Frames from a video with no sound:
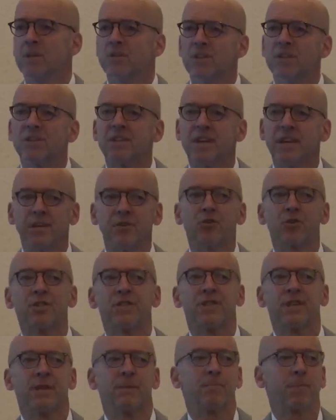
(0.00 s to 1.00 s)
So it's an
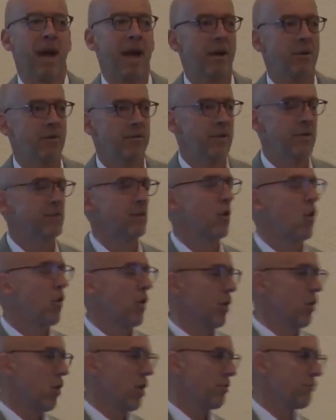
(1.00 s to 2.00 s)
interesting pattern that's
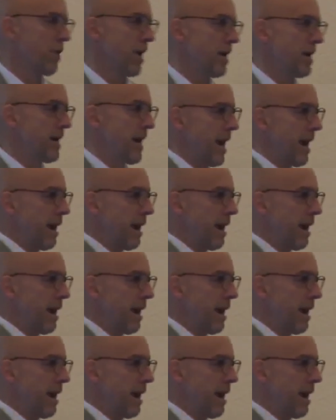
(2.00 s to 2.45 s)
going on right